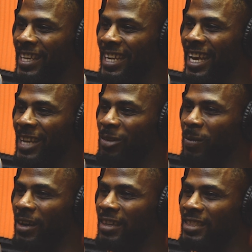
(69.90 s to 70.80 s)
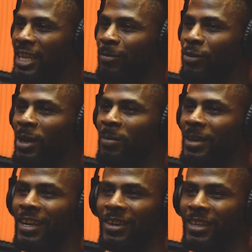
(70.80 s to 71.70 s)
love to have you a part of the team. You come
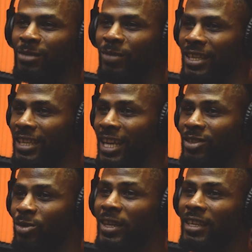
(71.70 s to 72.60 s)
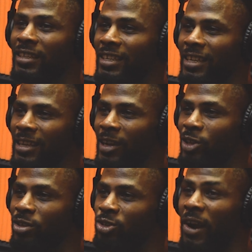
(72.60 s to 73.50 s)
in here this many days a week, and
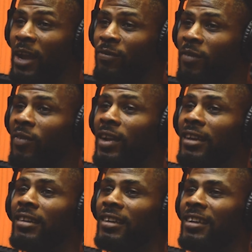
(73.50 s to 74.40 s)
you can train for free.